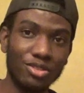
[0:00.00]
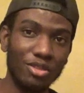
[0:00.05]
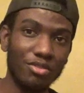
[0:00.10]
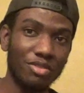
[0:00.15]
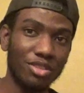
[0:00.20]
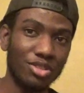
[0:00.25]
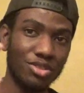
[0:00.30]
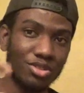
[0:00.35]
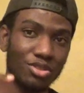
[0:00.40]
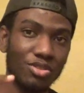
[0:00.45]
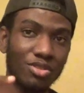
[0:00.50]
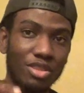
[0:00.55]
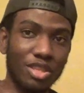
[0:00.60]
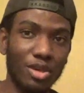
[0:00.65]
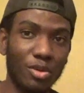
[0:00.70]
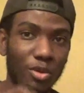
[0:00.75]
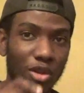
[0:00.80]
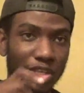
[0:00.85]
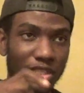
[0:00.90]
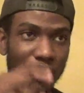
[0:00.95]
of a certain
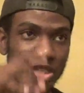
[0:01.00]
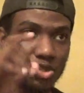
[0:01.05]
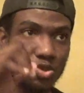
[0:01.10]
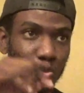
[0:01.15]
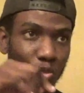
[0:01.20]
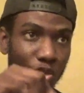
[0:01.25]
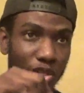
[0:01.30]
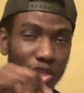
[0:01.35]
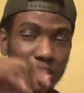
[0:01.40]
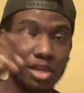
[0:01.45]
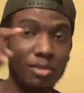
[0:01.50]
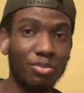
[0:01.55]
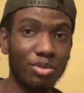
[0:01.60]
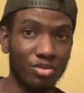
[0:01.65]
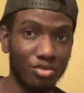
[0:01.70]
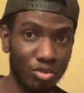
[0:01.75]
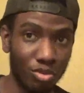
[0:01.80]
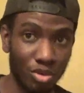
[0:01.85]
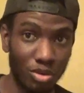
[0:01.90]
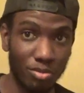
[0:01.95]
thing where it says written and
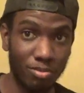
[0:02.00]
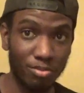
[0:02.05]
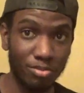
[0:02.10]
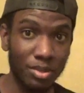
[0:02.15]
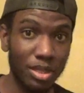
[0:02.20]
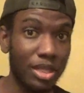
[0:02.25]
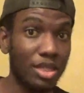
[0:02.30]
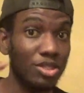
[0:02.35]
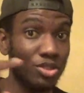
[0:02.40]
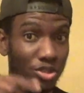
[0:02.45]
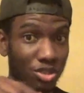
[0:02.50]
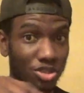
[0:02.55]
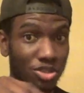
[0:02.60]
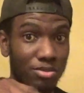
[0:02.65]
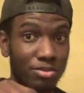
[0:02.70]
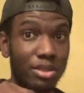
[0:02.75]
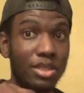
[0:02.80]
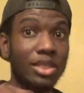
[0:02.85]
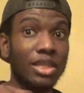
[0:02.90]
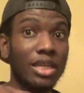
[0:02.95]
performed,
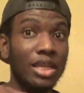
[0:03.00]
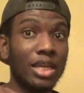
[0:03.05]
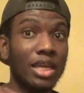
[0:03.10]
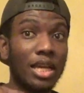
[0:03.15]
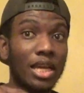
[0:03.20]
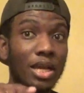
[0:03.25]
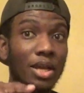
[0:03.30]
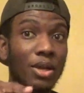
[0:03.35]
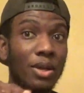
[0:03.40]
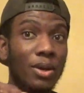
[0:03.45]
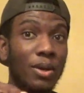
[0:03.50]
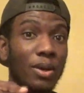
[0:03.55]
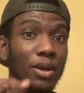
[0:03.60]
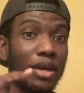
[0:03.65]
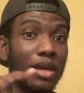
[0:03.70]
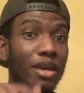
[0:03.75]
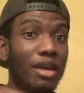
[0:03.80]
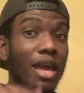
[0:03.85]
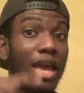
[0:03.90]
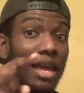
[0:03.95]
trust me.
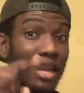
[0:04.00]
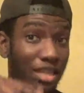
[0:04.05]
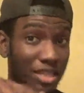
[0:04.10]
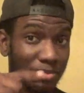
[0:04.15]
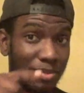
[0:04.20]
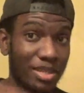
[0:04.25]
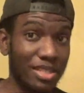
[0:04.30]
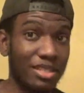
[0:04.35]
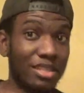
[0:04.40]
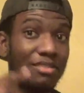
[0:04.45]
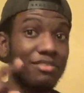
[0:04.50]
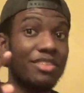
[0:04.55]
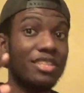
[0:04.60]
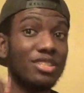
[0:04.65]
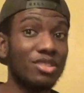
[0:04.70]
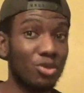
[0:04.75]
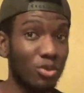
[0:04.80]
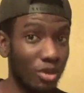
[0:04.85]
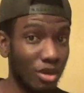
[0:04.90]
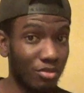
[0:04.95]
And especially if he's
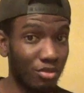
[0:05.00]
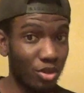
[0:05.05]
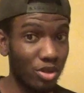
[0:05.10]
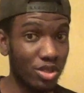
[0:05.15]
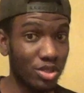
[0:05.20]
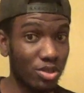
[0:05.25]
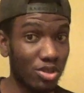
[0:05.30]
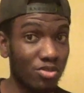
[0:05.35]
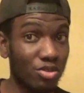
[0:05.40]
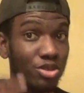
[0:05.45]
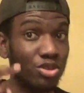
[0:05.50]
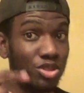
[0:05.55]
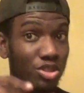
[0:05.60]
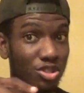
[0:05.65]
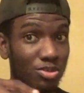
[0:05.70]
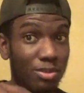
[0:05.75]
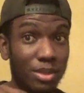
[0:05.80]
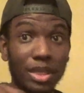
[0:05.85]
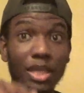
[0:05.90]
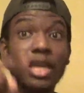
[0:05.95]
doing a voiceover,
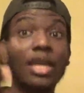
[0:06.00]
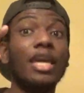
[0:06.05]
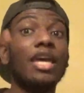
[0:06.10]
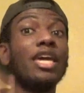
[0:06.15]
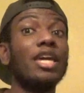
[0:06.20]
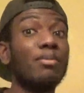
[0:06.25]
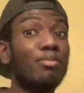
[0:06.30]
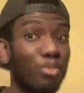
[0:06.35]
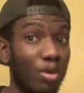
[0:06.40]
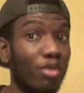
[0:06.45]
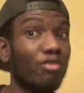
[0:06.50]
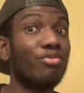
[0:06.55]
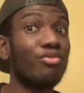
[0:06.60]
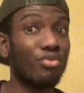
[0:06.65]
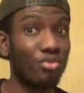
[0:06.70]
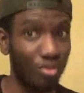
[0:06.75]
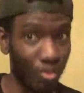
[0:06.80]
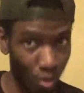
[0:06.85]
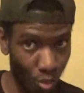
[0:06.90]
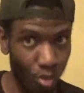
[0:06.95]
trust me, he
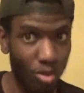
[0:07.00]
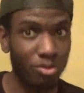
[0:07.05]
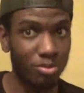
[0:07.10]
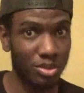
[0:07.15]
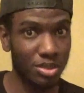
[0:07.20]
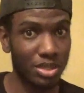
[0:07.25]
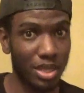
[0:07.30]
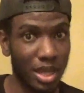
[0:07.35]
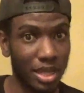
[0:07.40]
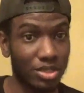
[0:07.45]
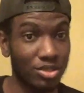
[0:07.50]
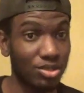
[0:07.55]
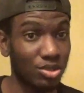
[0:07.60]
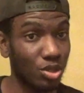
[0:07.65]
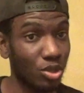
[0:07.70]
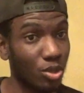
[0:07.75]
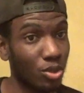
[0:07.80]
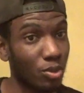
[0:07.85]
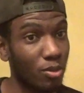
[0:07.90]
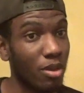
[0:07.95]
performs that.
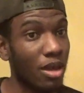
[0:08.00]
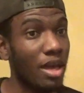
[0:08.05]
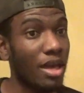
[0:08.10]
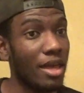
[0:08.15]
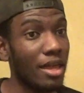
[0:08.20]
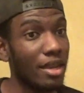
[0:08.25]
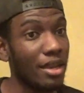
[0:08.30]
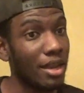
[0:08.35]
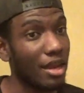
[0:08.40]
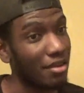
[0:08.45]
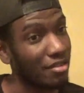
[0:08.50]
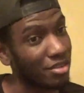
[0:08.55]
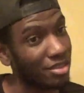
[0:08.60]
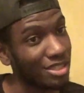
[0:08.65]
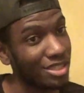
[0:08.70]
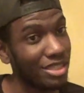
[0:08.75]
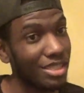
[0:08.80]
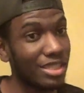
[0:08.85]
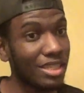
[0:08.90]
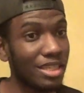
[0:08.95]
So never
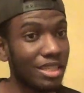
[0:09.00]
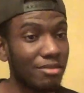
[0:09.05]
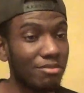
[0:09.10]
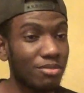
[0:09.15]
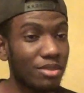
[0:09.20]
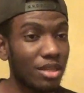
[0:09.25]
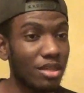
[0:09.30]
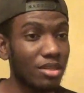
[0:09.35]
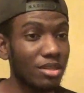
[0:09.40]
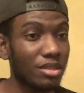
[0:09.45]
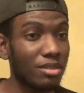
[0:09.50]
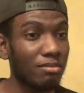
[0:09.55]
see him. Do-